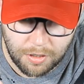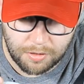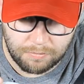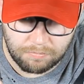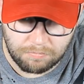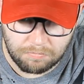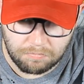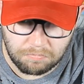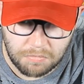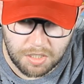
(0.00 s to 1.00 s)
good.
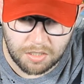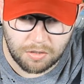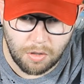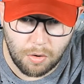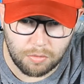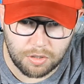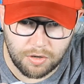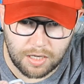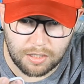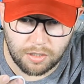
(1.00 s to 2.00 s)
There's no
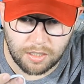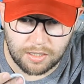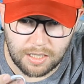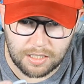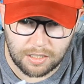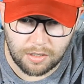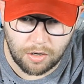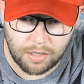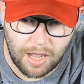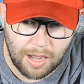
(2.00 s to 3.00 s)
scratches on the disc.
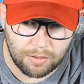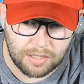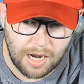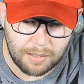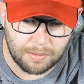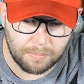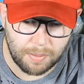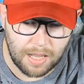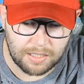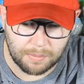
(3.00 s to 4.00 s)
On the outside
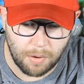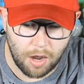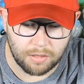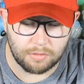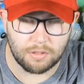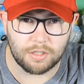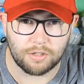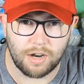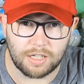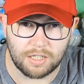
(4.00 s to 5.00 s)
plastic part, there's
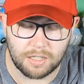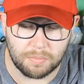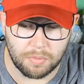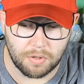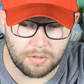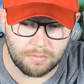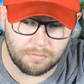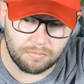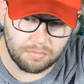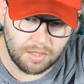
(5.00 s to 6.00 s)
scratches, but
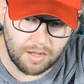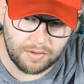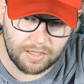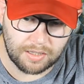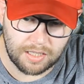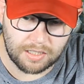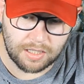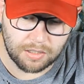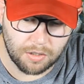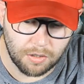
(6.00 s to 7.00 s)
I mean the
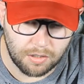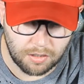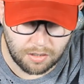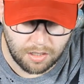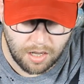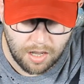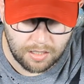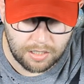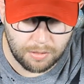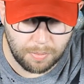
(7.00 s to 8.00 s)
disc is good.
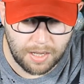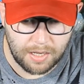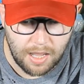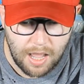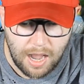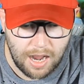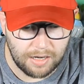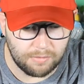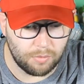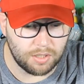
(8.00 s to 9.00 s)
They should play.
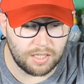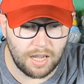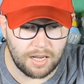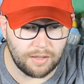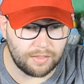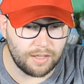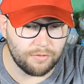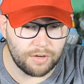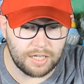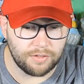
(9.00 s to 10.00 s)
And once again, if
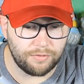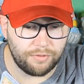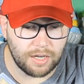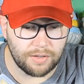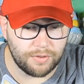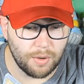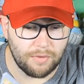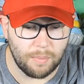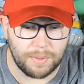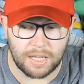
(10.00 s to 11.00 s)
they're region free, if you
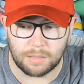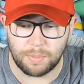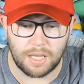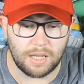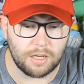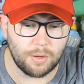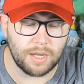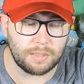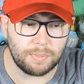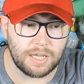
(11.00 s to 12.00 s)
have a PSP, a
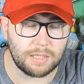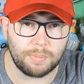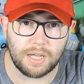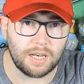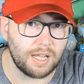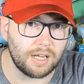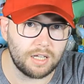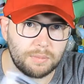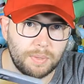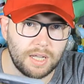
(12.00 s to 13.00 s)
US PSP, an
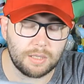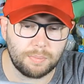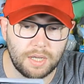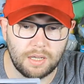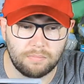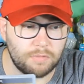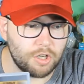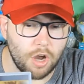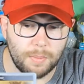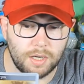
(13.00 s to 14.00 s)
English PSP,
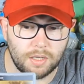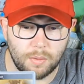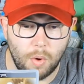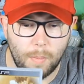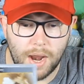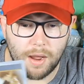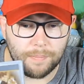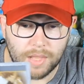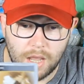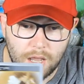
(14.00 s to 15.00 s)
German, won't matter.